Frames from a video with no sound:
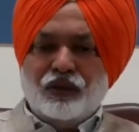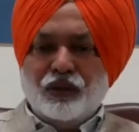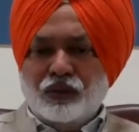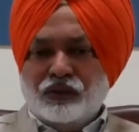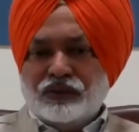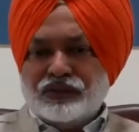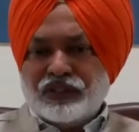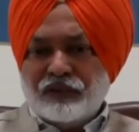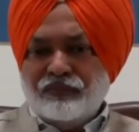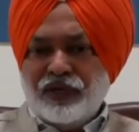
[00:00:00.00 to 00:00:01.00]
to
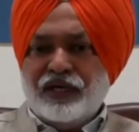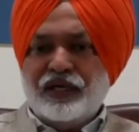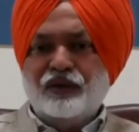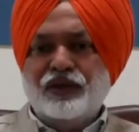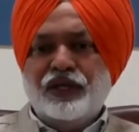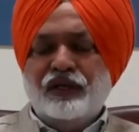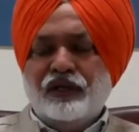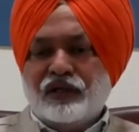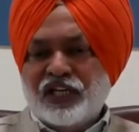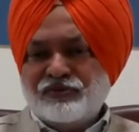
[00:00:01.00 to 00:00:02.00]
submit it to the
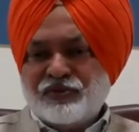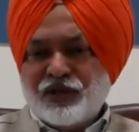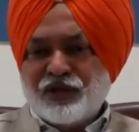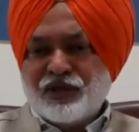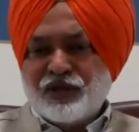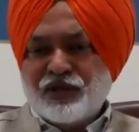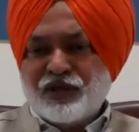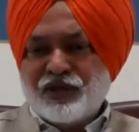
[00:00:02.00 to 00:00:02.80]
claims tribunal